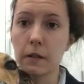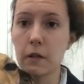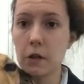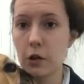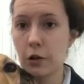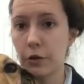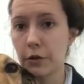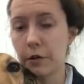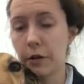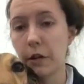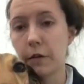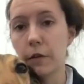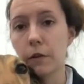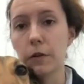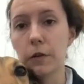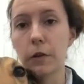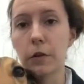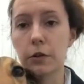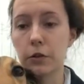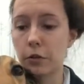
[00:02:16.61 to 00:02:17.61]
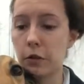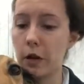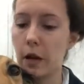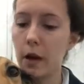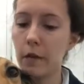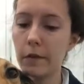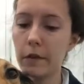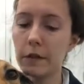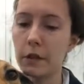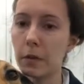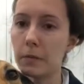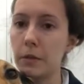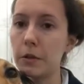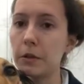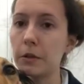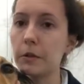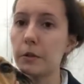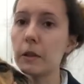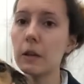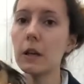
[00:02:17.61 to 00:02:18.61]
And you just give your dog a treat every time you
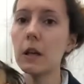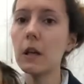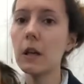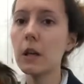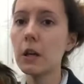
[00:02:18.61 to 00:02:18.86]
do it,